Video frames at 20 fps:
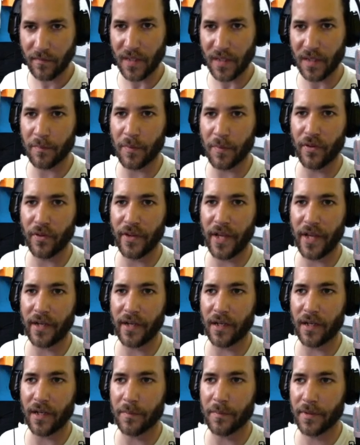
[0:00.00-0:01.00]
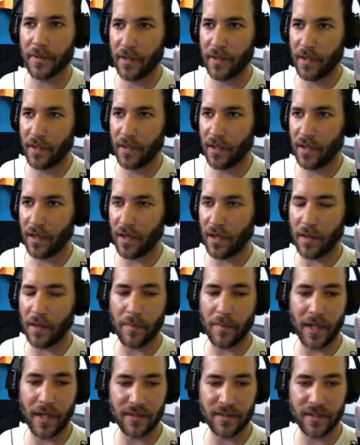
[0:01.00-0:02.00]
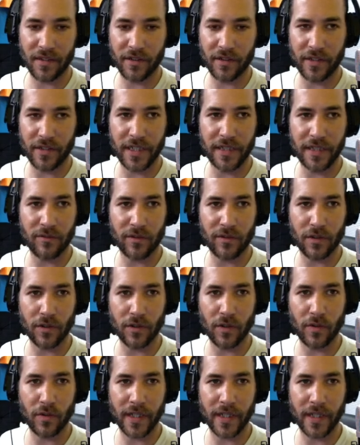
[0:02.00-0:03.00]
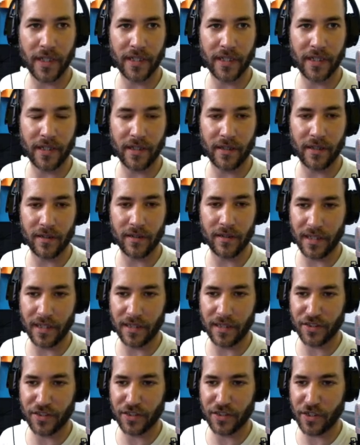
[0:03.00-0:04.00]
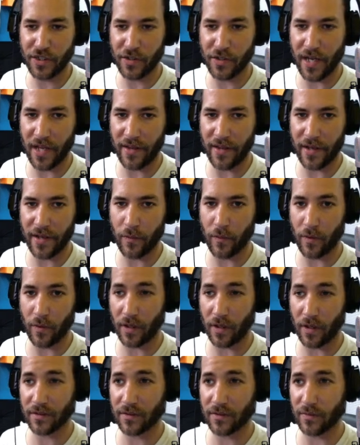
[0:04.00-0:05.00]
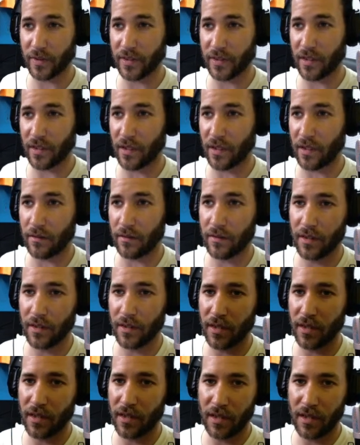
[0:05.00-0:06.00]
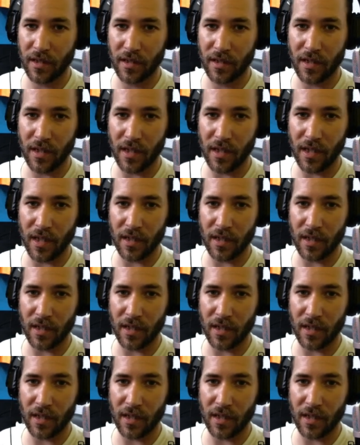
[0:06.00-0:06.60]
pull that up on my screen real quick and, and show you how that works with our uh,